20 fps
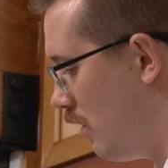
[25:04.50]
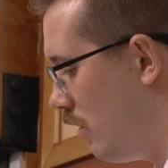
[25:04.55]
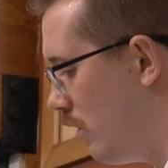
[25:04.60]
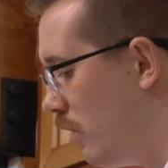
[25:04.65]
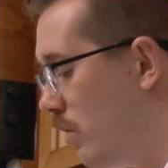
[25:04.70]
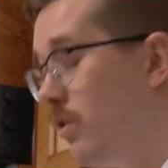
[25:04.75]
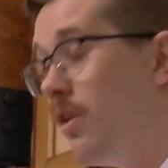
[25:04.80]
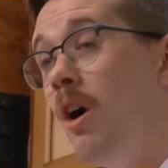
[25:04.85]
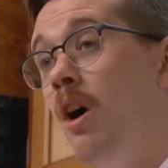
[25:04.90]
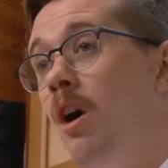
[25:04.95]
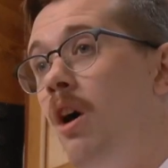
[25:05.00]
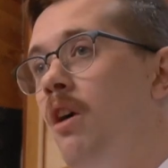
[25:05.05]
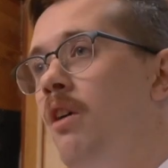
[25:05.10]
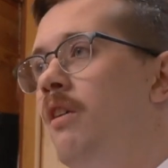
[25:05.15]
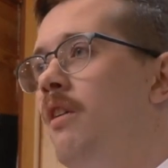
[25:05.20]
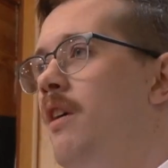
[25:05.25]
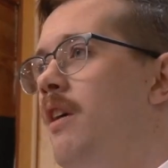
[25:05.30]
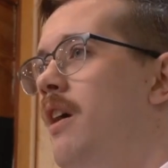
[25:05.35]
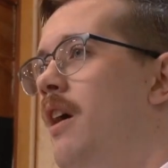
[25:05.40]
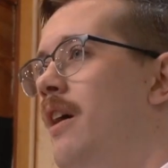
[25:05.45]

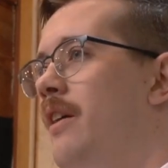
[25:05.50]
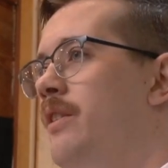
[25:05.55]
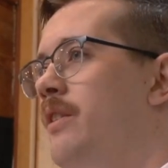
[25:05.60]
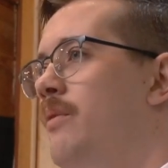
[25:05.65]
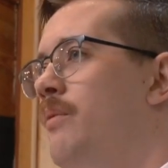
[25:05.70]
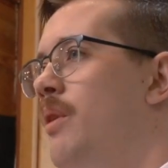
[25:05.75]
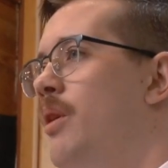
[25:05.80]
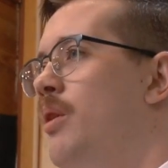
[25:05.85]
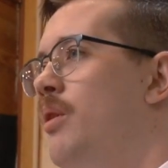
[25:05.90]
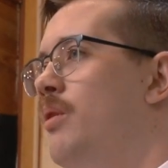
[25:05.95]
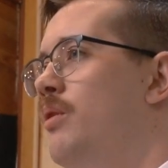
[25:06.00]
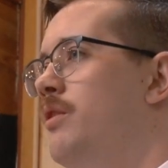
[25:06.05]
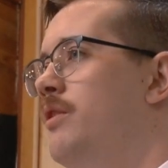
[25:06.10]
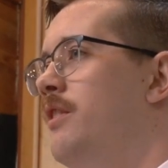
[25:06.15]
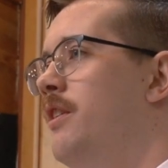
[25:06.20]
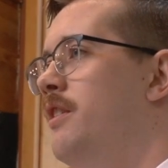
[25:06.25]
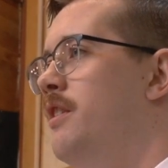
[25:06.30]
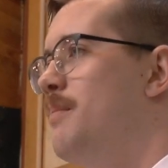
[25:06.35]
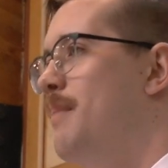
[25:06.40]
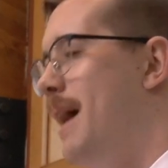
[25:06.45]
Saul on the road
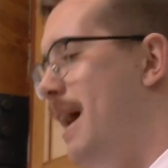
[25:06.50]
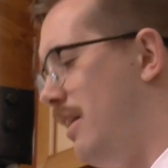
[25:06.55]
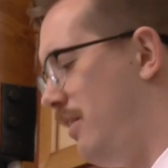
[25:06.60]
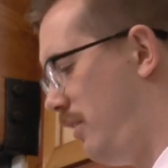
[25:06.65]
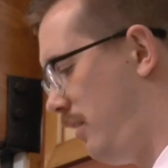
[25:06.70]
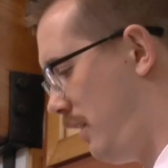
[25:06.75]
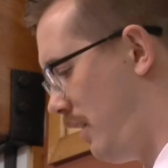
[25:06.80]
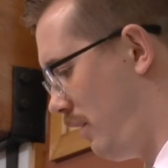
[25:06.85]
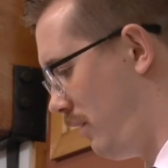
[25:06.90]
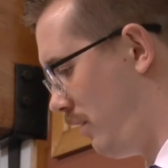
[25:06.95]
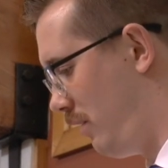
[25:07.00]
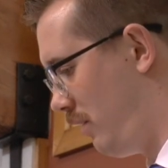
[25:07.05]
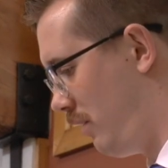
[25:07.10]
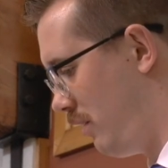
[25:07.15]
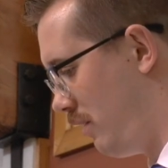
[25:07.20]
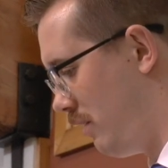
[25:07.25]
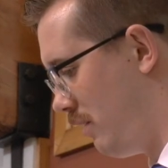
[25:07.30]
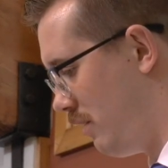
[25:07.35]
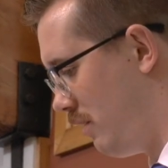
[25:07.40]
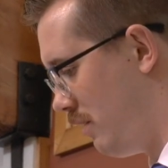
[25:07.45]
to Damascus,
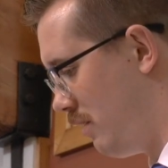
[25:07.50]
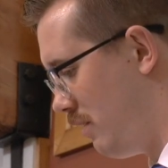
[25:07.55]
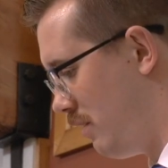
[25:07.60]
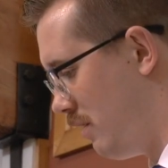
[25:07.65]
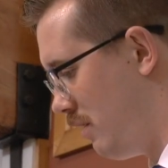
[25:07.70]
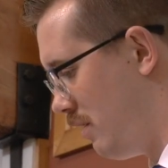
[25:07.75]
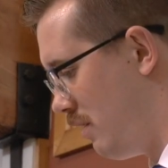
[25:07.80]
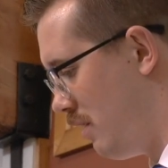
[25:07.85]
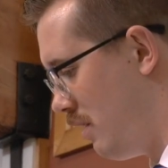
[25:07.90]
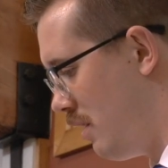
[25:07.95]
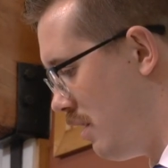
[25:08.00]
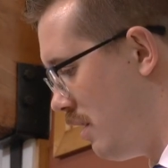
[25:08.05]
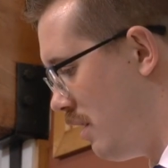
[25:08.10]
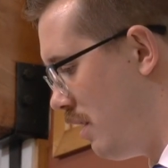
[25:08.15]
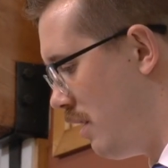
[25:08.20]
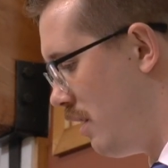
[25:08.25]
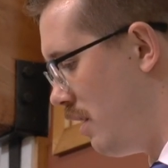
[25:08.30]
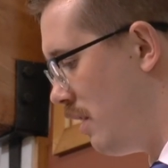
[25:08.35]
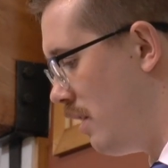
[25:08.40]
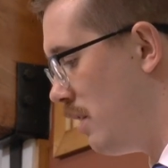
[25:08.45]

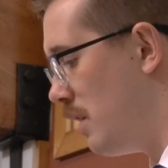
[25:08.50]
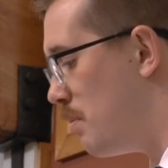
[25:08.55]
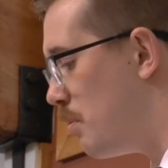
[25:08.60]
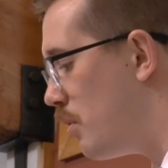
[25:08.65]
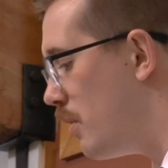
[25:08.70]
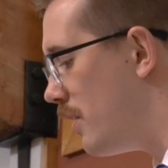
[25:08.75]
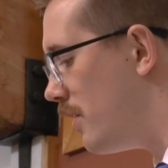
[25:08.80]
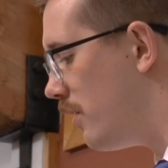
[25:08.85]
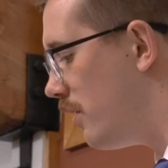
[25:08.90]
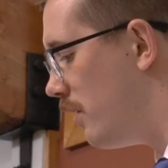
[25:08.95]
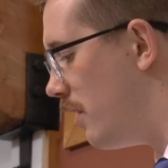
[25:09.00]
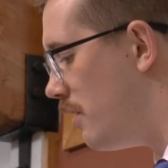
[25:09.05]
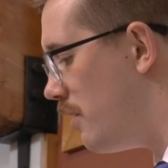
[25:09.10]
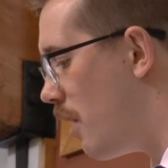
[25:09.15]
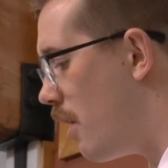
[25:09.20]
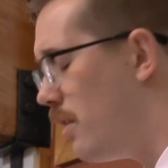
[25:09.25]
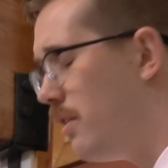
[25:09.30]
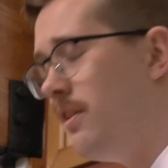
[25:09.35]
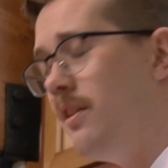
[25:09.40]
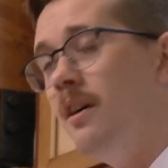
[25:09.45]
the Prince
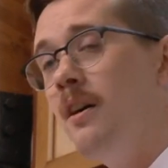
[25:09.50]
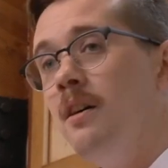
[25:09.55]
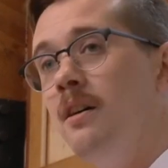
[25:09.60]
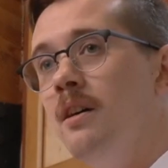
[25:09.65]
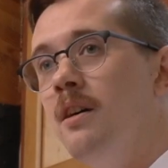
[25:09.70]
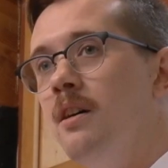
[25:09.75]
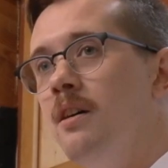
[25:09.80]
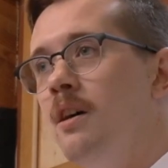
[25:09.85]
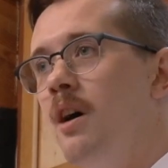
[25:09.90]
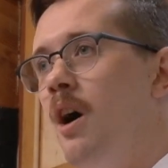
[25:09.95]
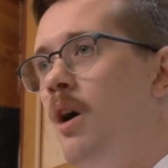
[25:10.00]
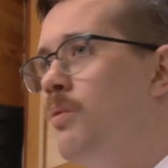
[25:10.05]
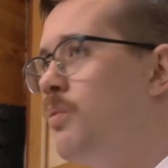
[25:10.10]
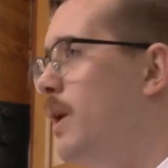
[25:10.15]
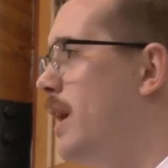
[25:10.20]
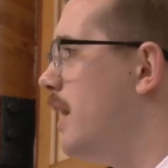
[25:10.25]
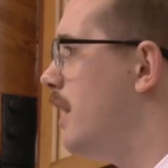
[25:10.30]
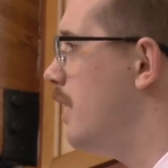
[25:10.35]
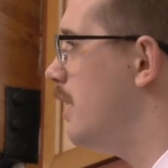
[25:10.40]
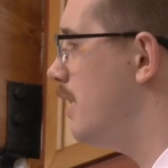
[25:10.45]
Siddhartha
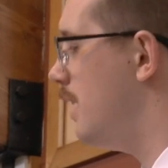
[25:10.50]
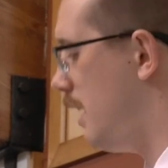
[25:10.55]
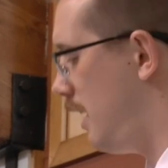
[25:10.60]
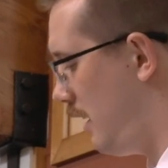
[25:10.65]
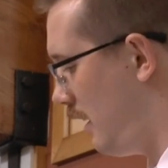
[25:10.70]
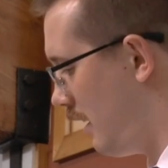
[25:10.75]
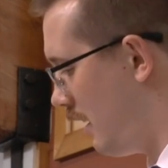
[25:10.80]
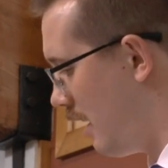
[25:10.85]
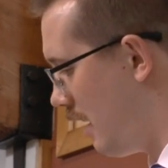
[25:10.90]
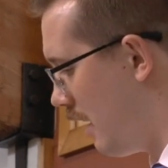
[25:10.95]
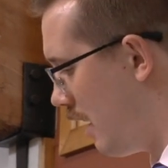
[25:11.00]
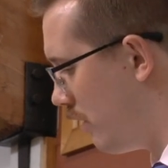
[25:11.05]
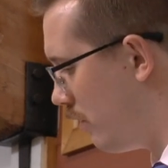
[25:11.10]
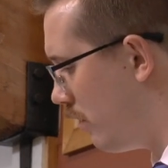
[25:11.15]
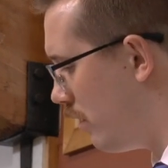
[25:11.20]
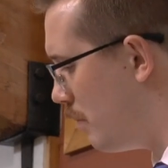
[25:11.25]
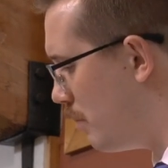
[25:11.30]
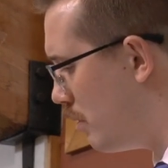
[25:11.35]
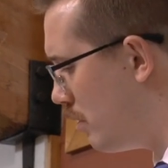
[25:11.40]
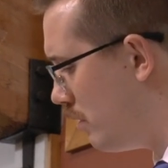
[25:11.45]
awakening as
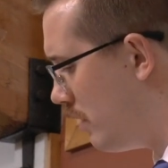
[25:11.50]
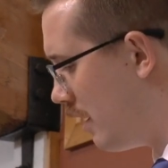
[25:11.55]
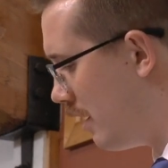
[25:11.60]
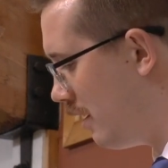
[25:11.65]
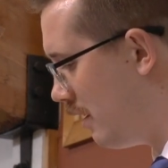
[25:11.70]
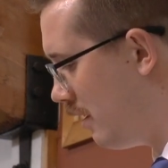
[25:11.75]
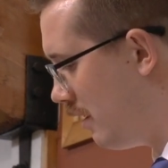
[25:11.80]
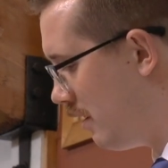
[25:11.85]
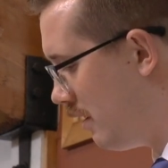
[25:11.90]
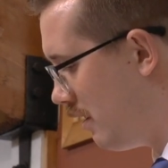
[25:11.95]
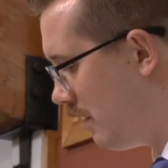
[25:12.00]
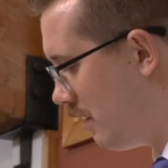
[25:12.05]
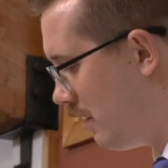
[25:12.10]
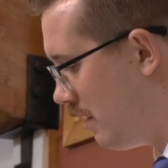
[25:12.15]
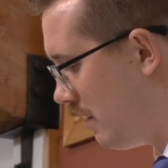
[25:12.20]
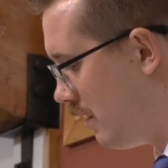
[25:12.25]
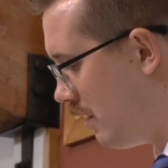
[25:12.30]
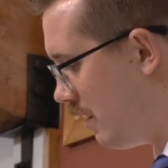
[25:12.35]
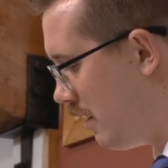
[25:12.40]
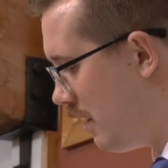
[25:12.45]
the Buddha,
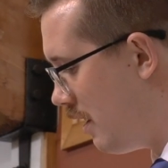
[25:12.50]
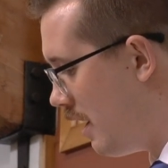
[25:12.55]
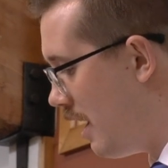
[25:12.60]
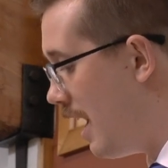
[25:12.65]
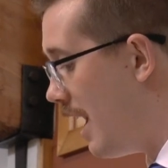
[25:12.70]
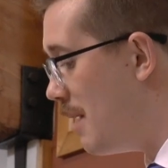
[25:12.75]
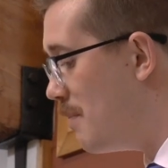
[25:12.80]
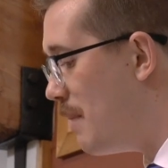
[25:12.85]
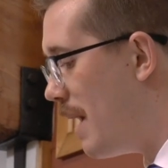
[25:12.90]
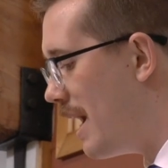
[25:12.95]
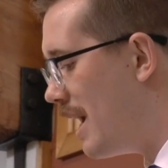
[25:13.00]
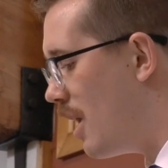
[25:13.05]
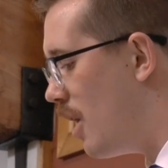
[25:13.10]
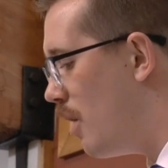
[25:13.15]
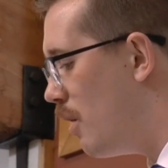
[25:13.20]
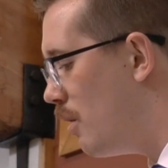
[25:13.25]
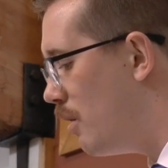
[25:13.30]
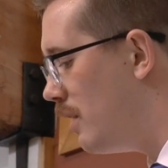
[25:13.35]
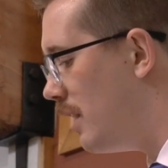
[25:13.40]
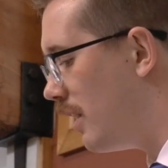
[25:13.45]
and my
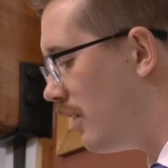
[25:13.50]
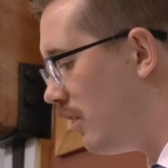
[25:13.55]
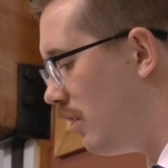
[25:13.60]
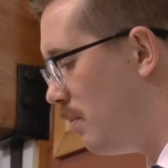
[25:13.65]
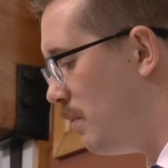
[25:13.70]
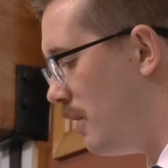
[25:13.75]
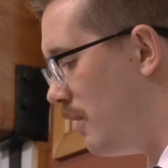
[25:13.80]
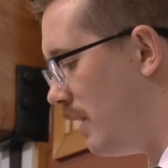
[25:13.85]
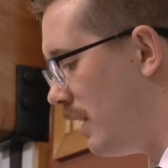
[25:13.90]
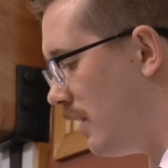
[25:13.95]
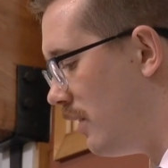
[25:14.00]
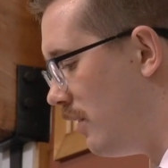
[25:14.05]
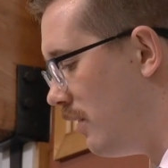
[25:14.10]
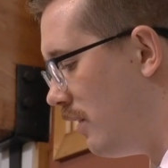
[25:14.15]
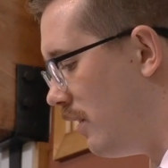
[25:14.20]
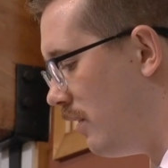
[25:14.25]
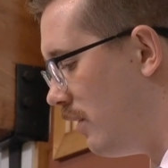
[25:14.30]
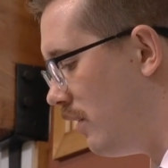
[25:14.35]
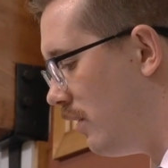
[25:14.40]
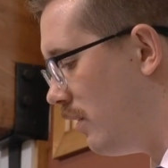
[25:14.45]
own
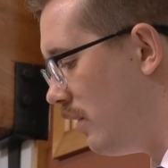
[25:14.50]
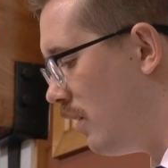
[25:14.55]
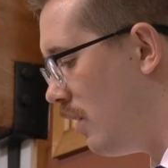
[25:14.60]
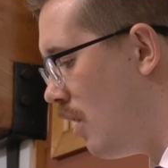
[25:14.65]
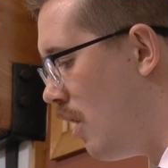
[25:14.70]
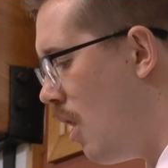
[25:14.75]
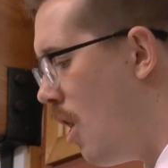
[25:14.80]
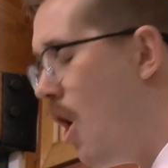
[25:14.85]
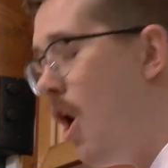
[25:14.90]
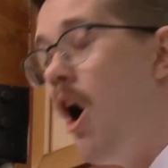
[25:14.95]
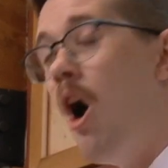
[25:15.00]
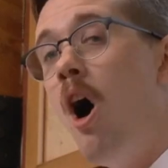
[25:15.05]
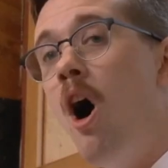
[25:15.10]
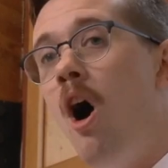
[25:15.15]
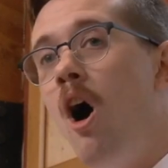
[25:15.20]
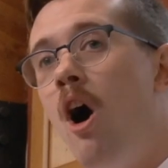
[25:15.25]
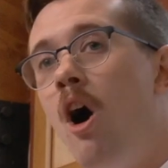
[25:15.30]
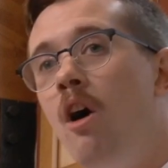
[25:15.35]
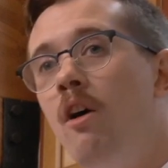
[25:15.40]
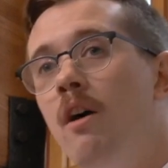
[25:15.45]
experiences,
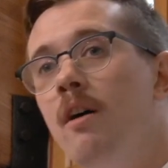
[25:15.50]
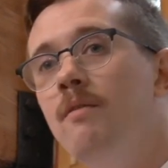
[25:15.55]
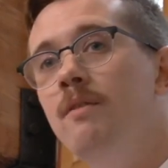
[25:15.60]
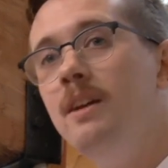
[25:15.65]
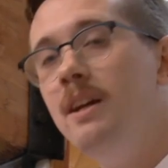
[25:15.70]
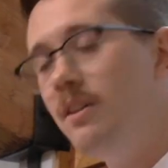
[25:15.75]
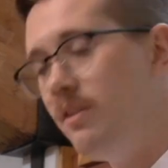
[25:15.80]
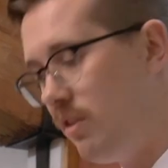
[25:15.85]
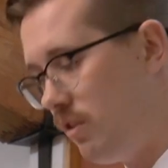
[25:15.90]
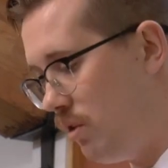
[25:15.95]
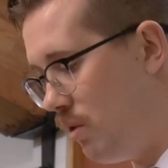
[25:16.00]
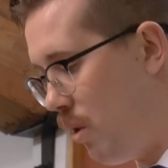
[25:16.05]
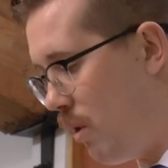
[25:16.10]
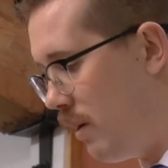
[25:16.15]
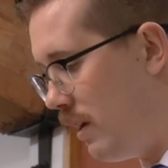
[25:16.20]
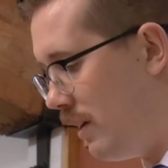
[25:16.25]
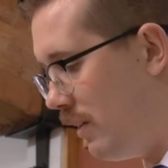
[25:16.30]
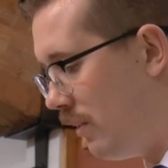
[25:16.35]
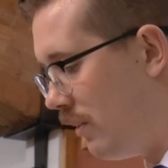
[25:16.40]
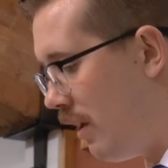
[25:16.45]
all of these
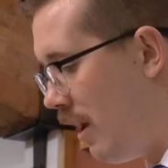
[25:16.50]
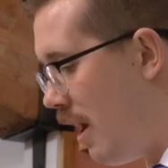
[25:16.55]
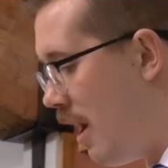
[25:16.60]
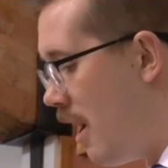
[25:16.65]
stories